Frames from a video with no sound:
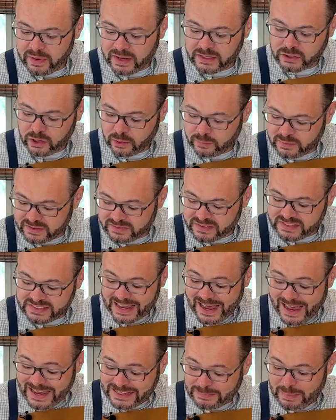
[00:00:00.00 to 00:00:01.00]
in terms of
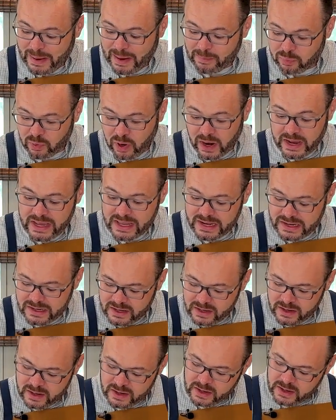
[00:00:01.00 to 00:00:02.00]
size by
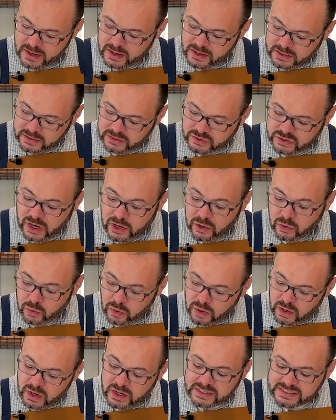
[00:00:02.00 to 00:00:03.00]
brand. So
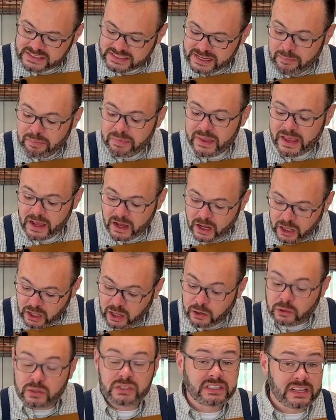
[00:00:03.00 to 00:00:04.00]
something
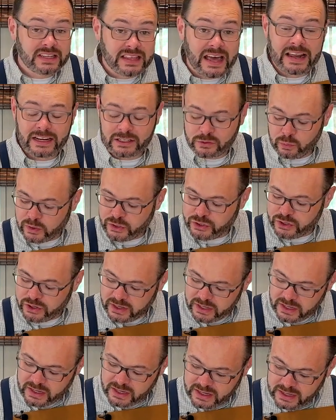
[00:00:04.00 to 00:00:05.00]
close to that is what you're
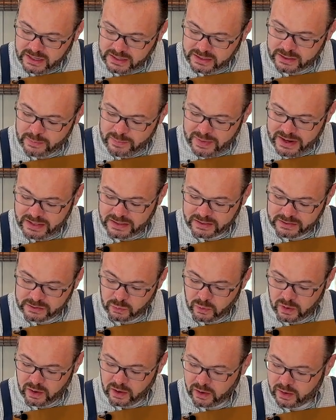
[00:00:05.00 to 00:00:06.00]
gonna need to make this
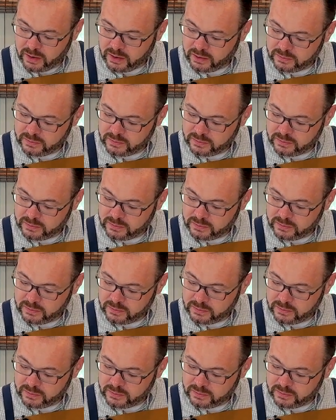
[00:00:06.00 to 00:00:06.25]
work.